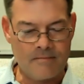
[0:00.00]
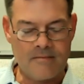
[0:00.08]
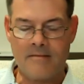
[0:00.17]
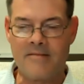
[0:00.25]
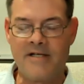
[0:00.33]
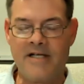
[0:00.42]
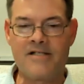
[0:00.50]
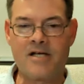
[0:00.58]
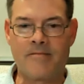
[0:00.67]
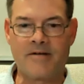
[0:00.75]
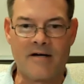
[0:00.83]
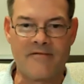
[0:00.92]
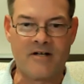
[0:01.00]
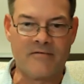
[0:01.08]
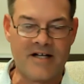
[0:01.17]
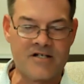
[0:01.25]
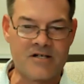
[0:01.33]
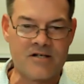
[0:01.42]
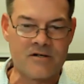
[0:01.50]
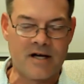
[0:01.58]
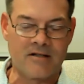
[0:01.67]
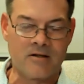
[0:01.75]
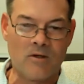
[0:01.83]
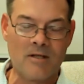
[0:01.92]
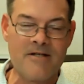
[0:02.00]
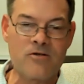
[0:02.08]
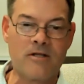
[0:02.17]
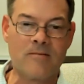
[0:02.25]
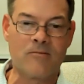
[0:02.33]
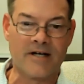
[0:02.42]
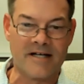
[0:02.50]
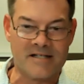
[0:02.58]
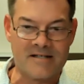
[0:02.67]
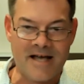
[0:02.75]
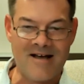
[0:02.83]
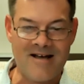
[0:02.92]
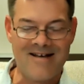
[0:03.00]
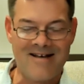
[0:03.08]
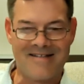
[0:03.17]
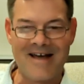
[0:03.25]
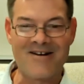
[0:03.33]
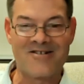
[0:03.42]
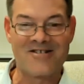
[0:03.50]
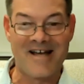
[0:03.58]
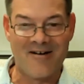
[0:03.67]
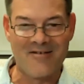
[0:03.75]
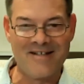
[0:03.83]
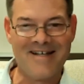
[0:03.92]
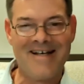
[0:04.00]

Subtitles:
need some kind of intervention. So I thought, well, let me join the Marines. That'll solve it.